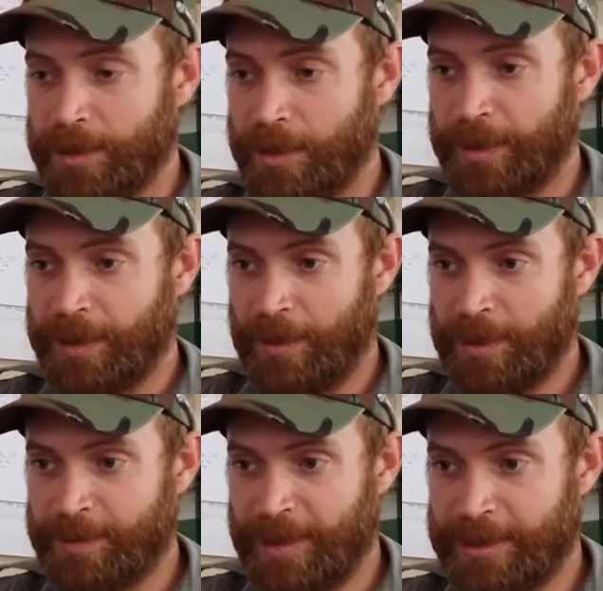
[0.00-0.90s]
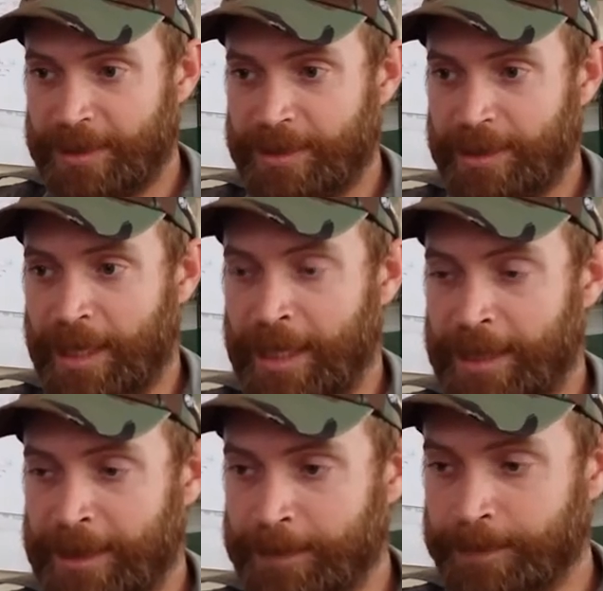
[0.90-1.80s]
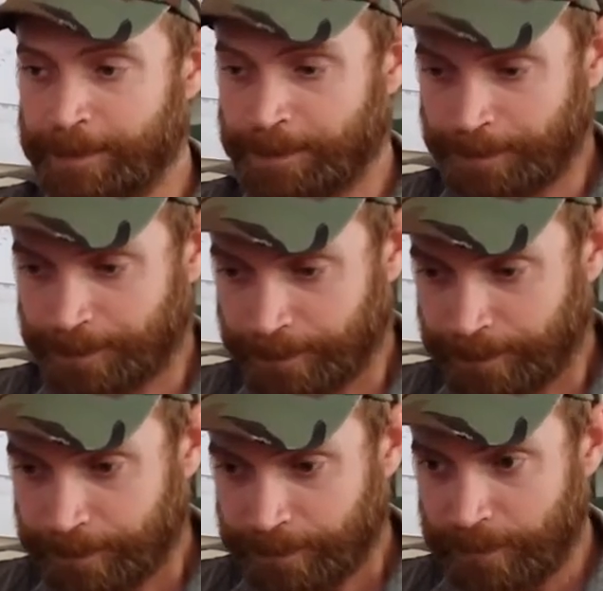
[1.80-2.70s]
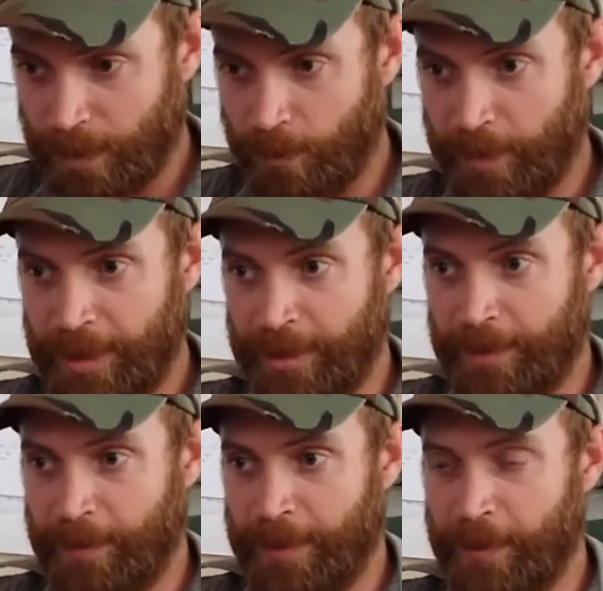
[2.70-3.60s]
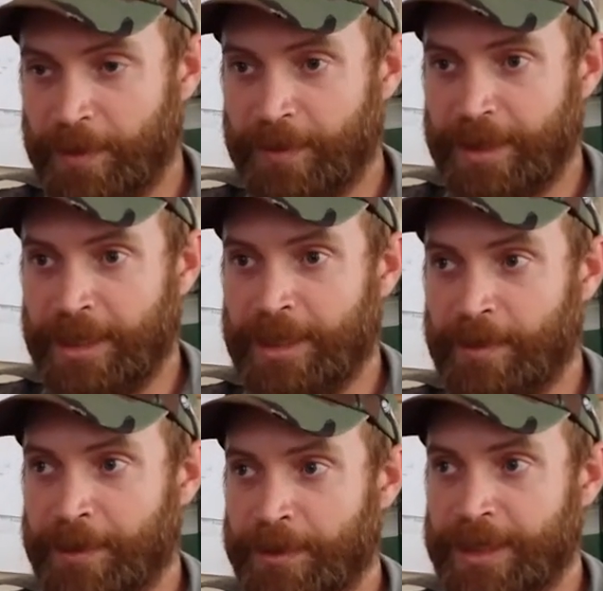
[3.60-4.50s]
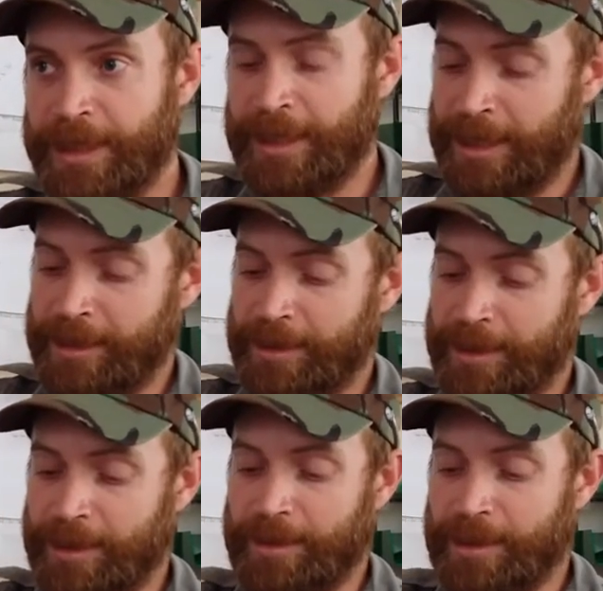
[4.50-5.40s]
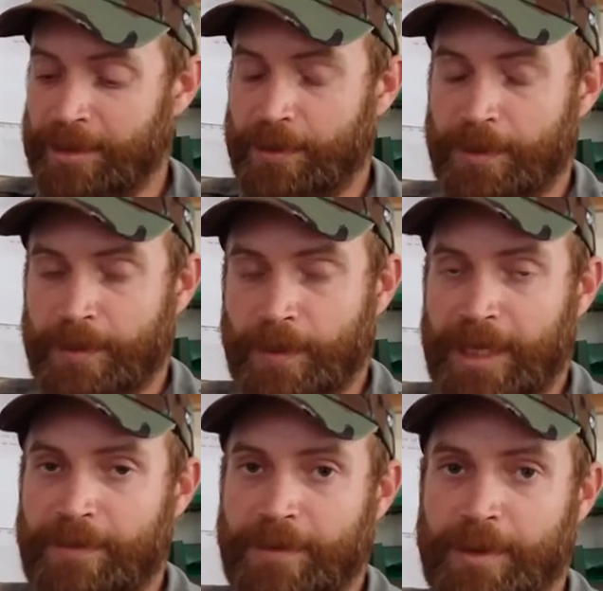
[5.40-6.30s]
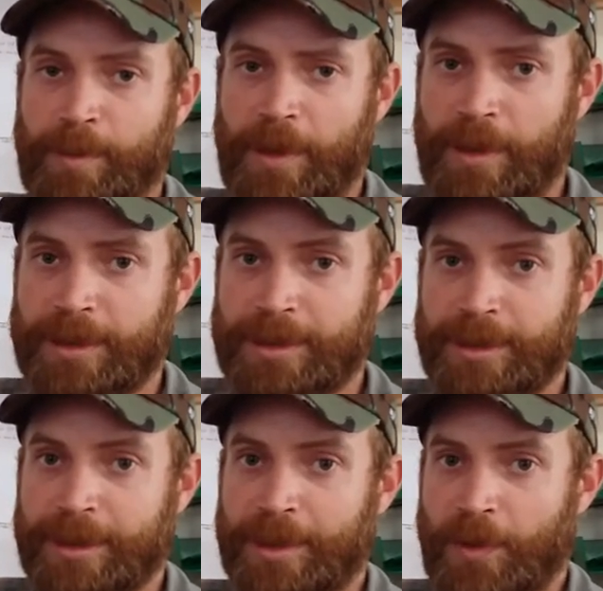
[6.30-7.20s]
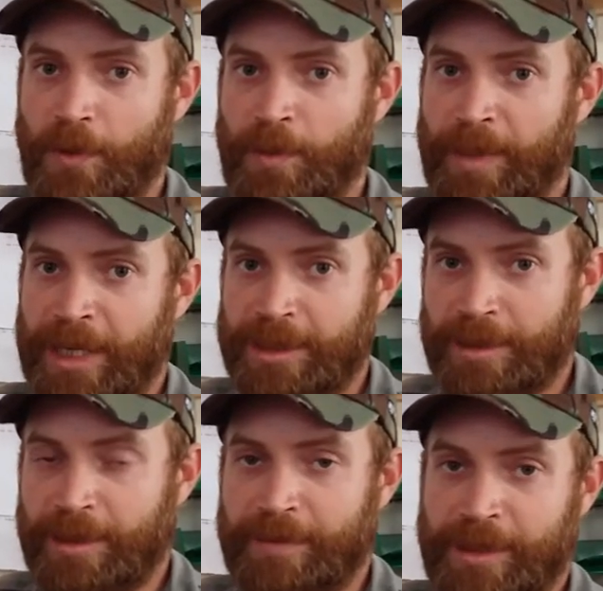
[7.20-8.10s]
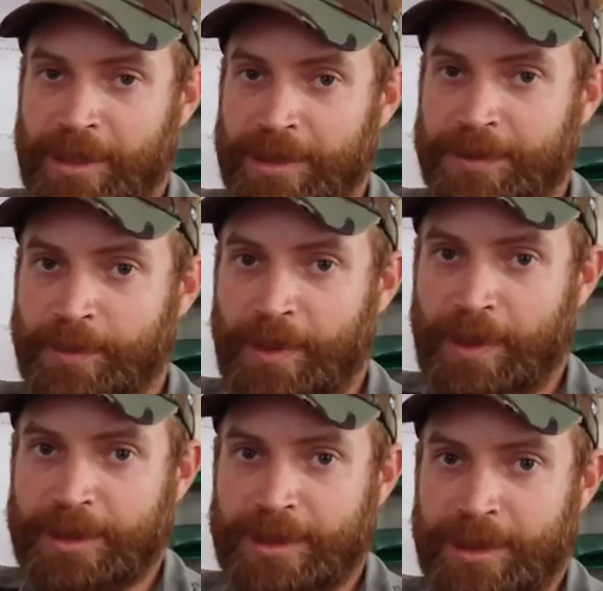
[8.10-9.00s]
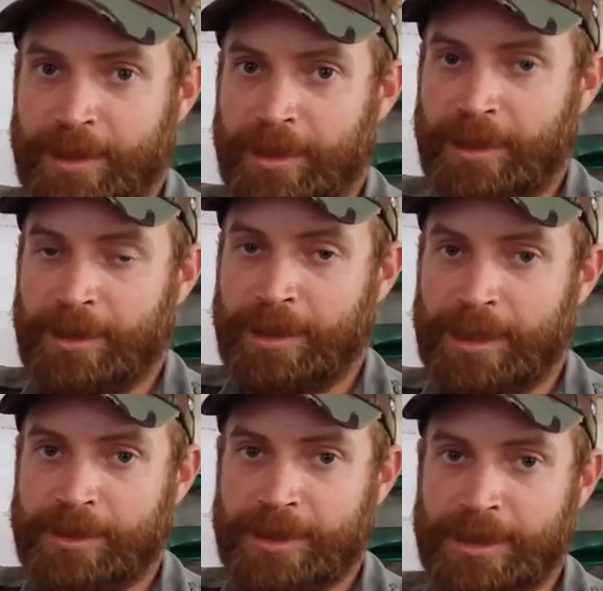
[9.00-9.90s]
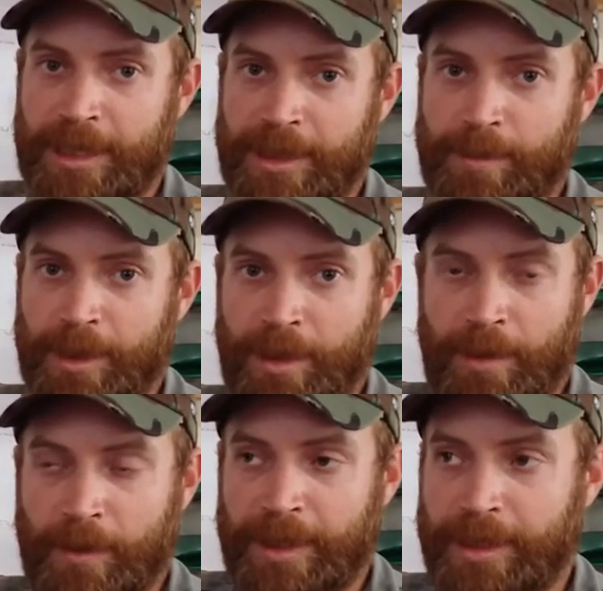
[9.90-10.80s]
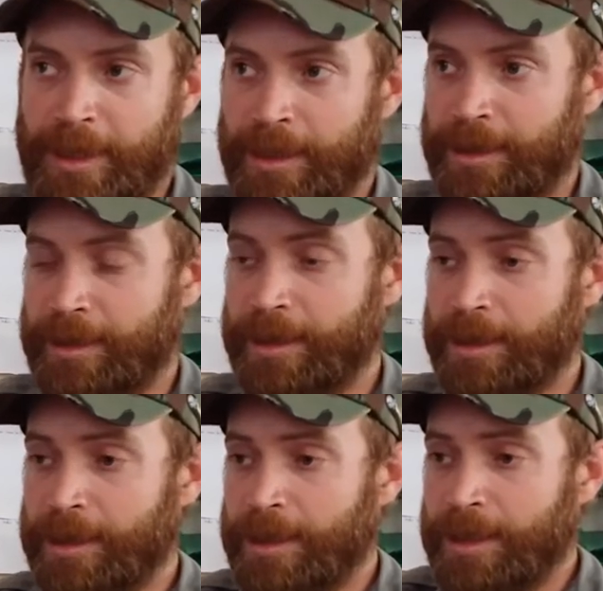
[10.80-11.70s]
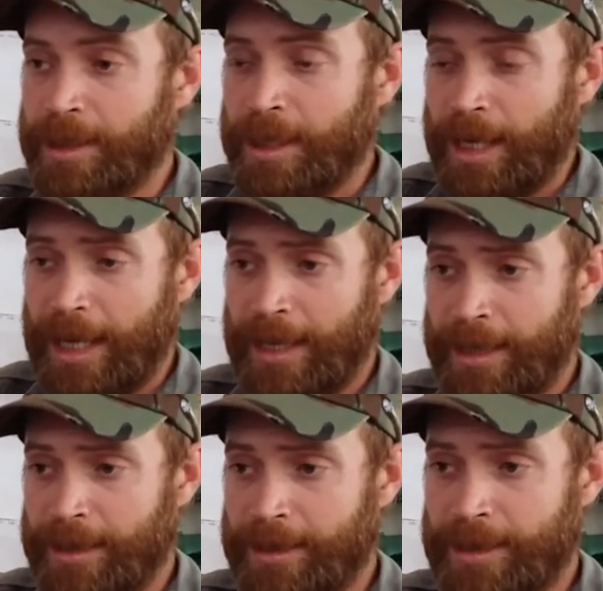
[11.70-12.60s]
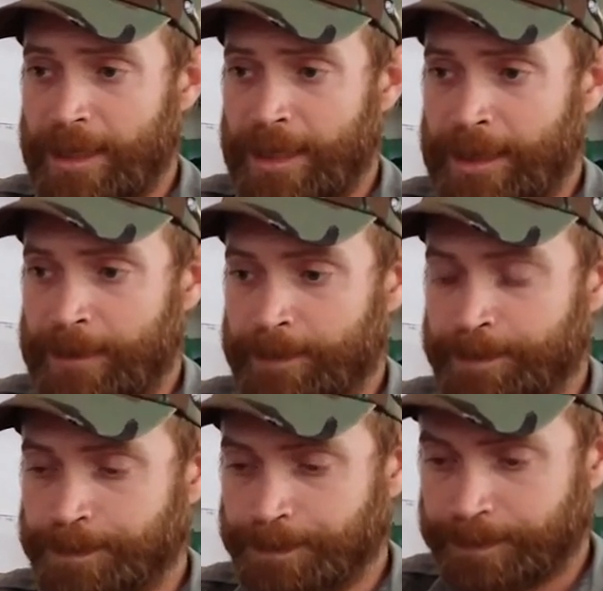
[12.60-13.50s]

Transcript: So with the last bunch, um, we, we worked with the EWT and, and another group called Africa Parks who manage a lot of the national parks in, in countries like Malawi and and um,